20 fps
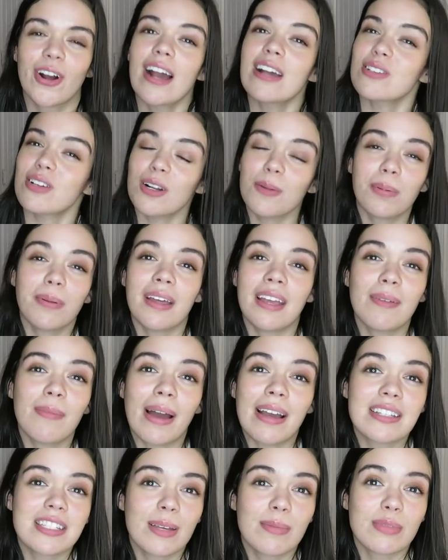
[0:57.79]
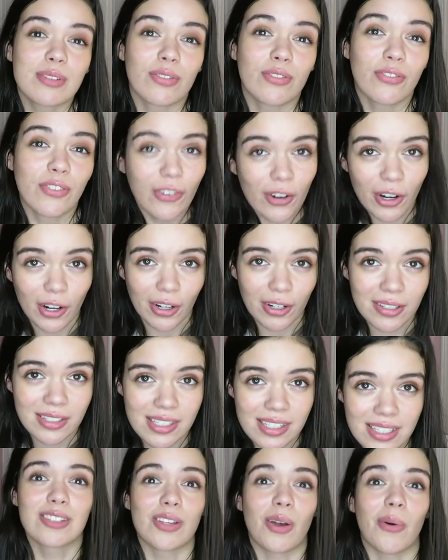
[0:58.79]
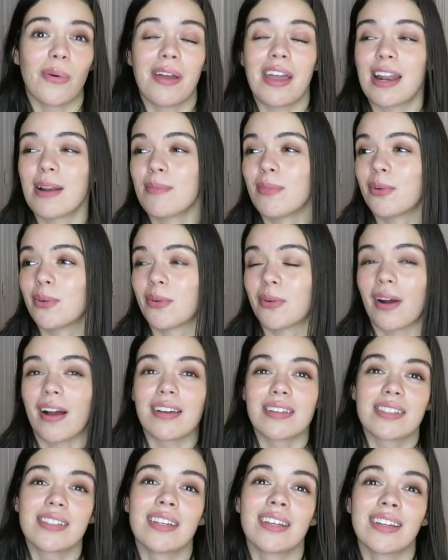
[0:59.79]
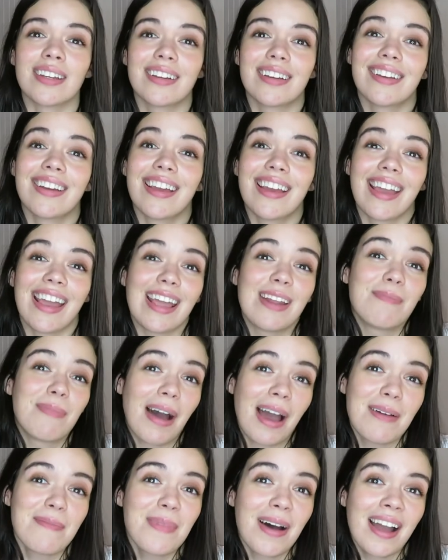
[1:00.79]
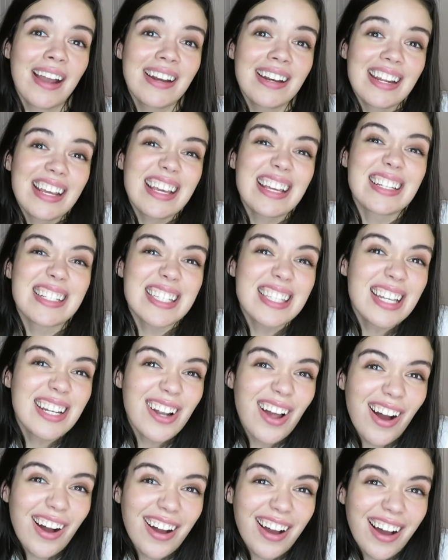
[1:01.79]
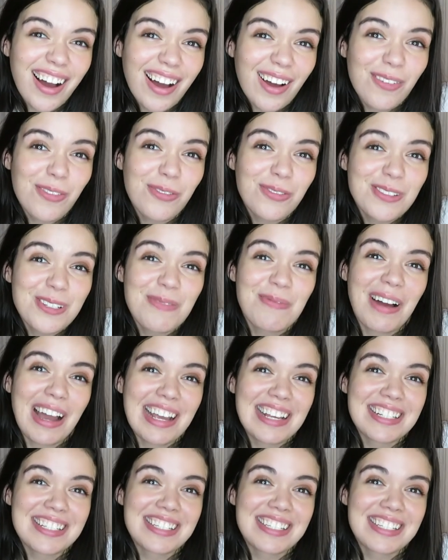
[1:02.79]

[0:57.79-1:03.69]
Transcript: I started playing My Sims first, so Animal Crossing in my mind, is the knockoff to my